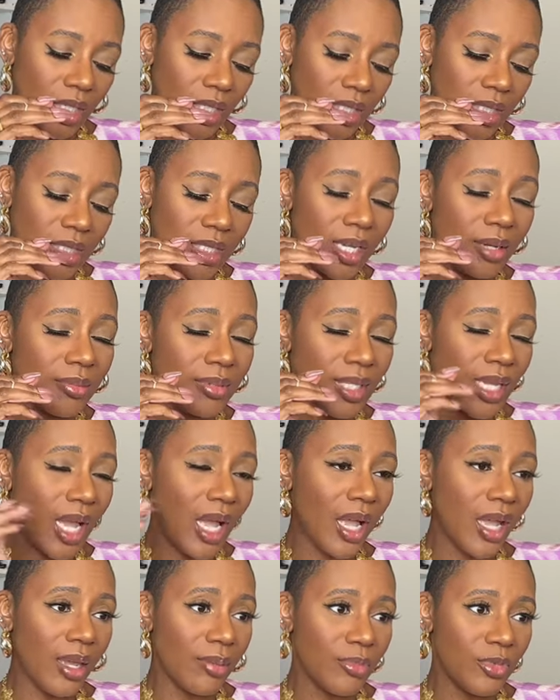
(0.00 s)

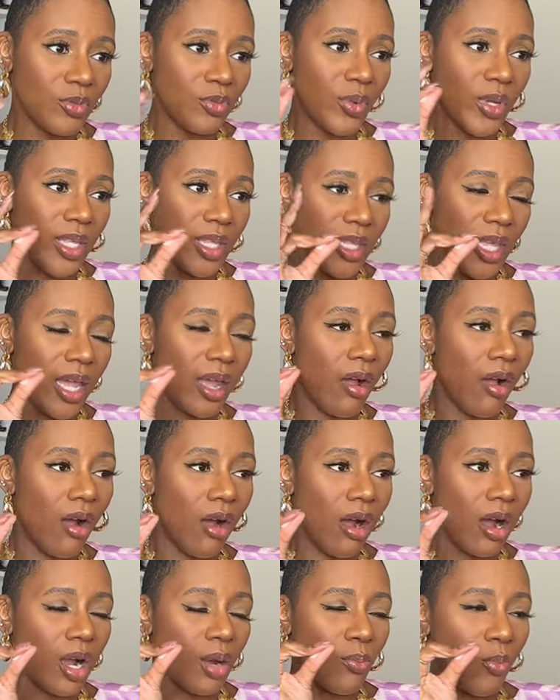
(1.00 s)
Sometimes when they
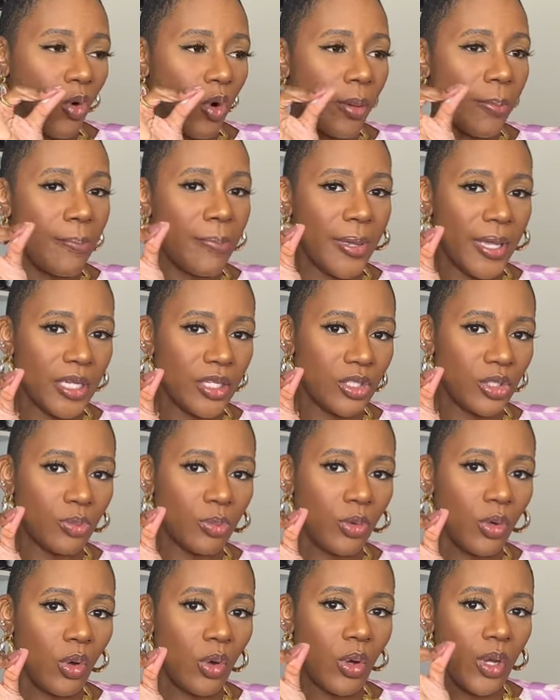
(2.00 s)
are more
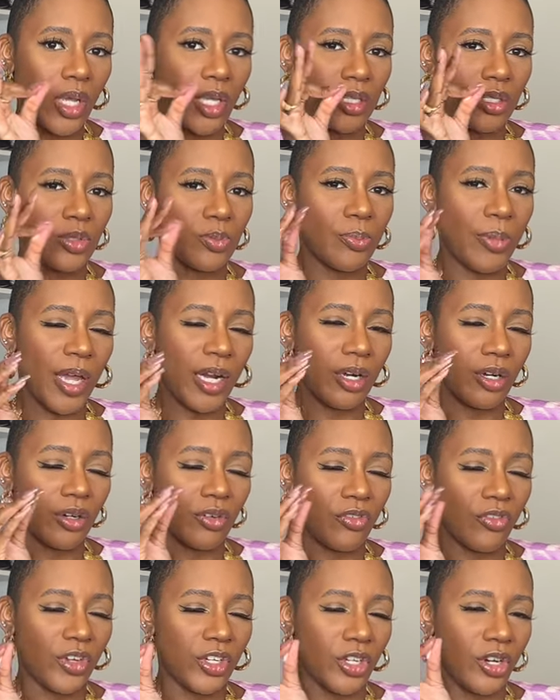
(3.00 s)
bendable, it's better
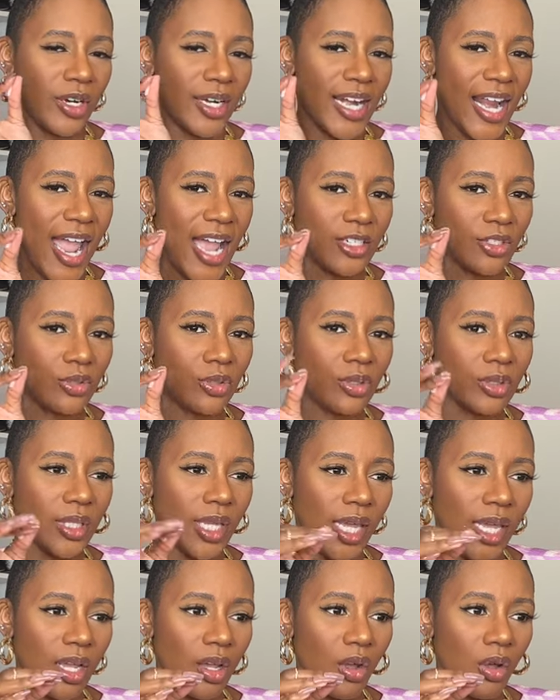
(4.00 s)
for your natural
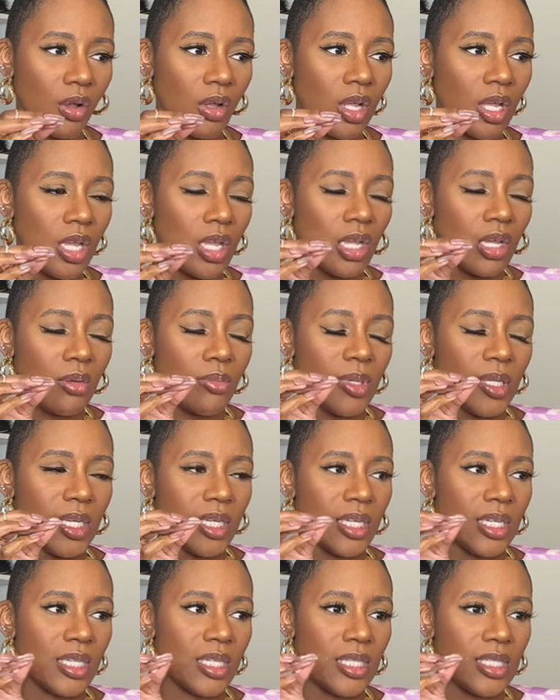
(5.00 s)
nail
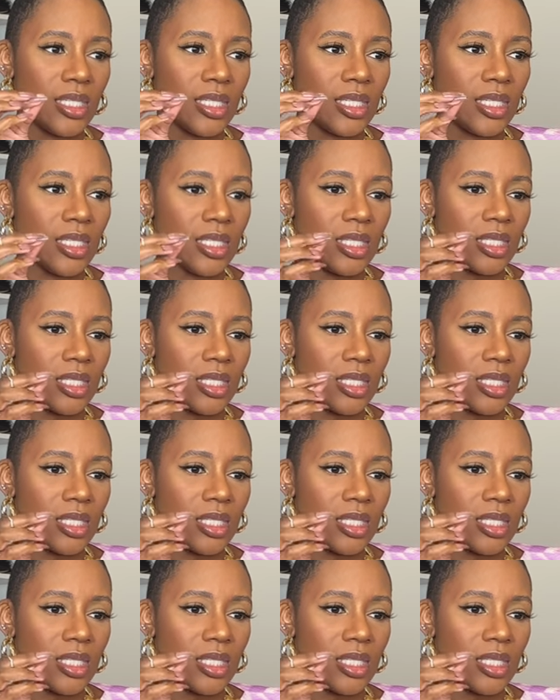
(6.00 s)
because